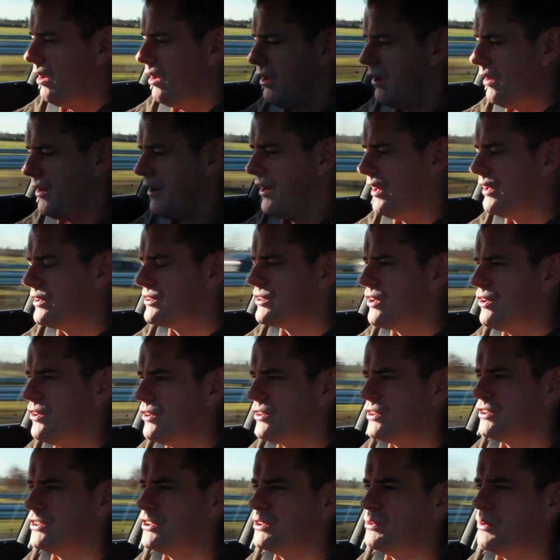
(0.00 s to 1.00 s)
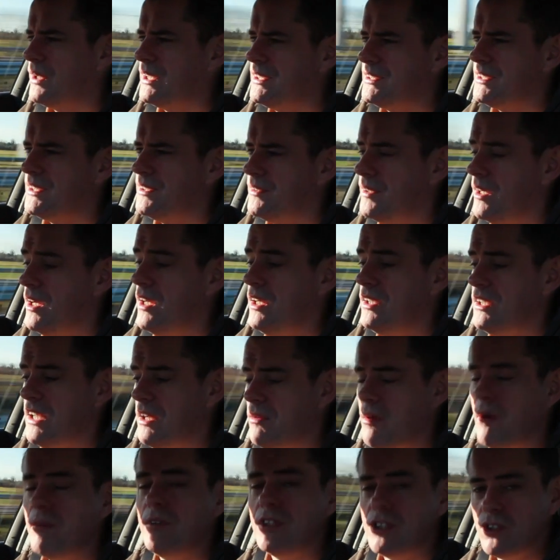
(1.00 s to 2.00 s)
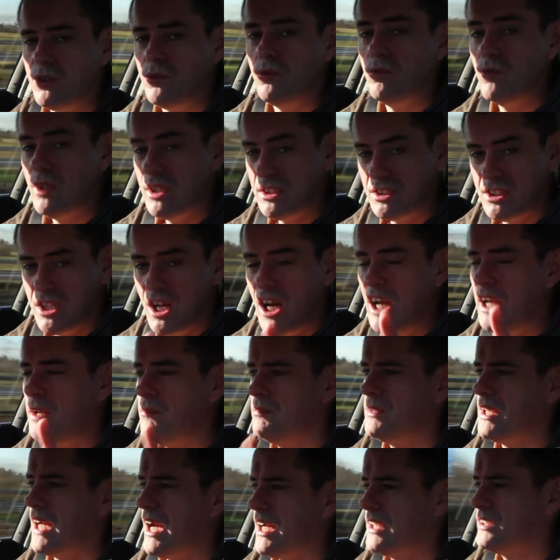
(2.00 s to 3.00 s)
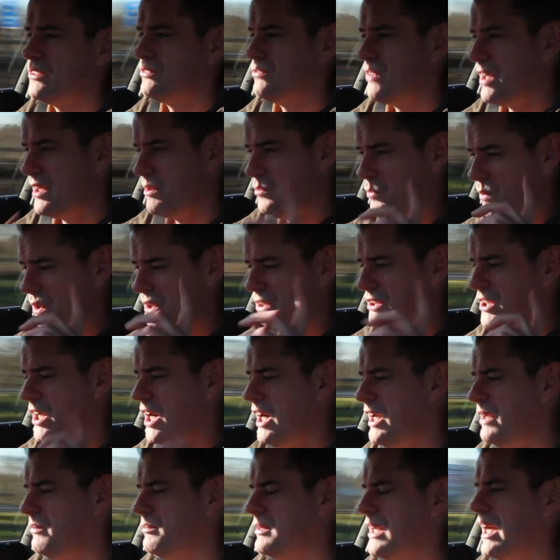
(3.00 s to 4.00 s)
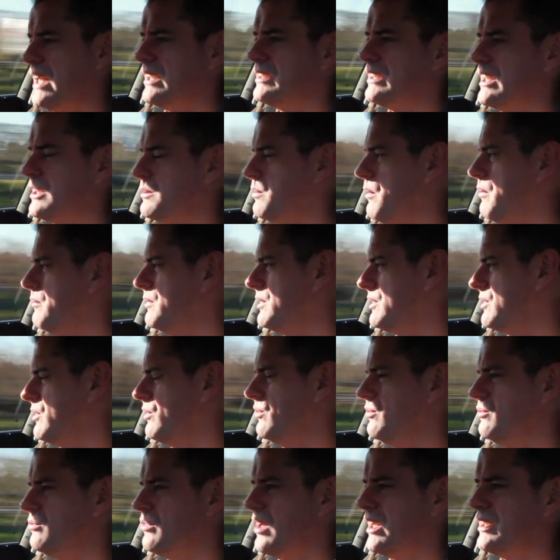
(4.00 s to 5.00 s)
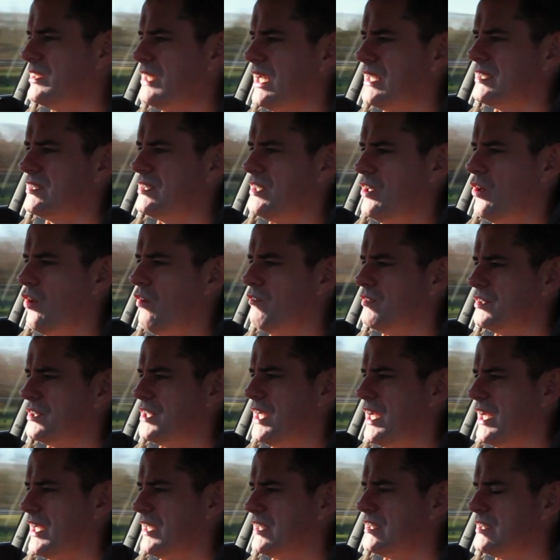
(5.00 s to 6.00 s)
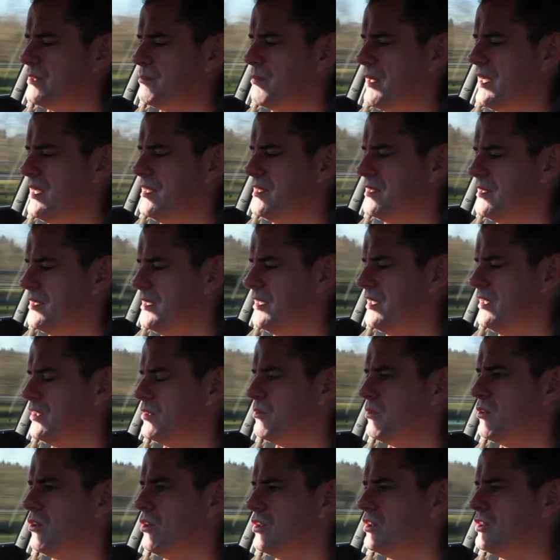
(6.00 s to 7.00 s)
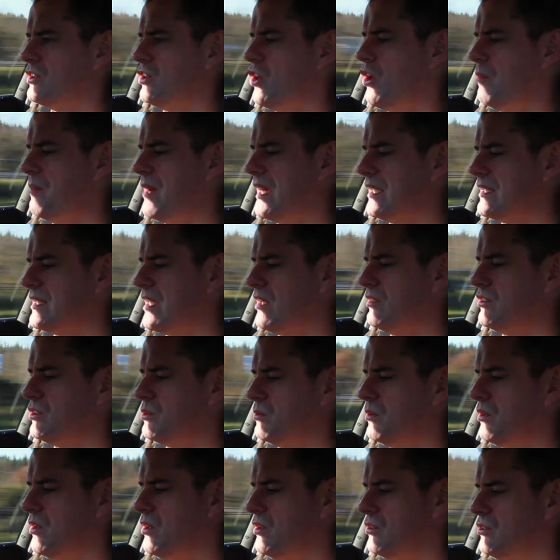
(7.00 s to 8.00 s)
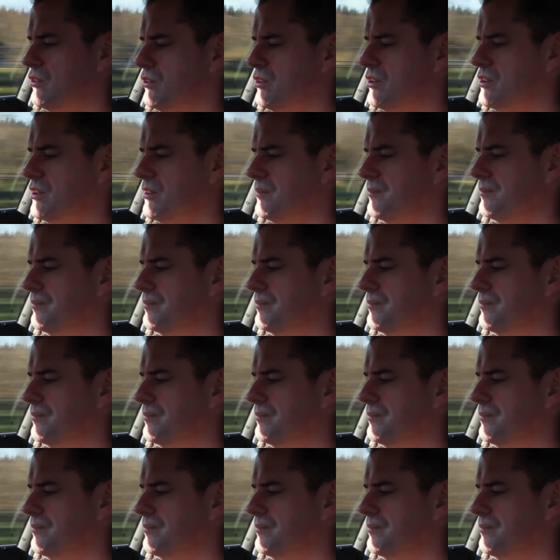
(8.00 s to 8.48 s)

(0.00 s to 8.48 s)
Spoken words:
And there's 120. Then what we'll do, we'll time that, right? We'll time that. That's what we'll do, right? That's the overtaking speed. So we're going to slow back down to 100